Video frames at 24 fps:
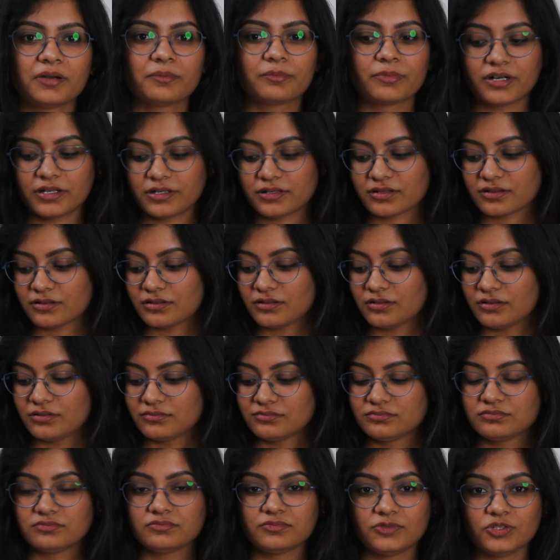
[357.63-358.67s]
But
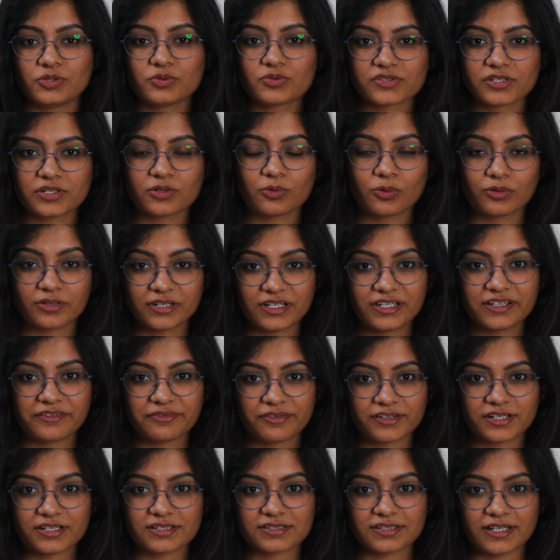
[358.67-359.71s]
use it only
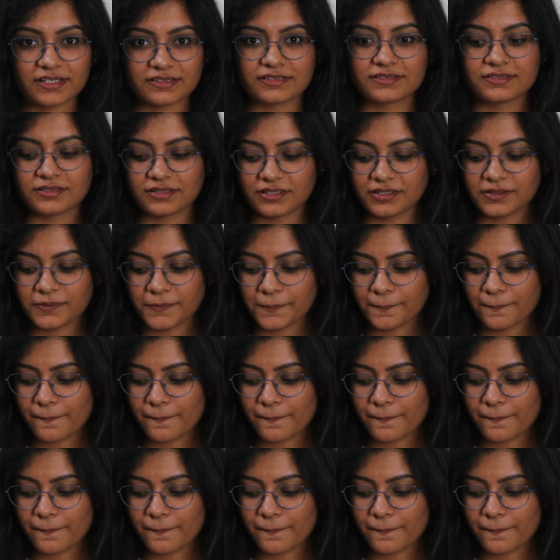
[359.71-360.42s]
if it is necessary.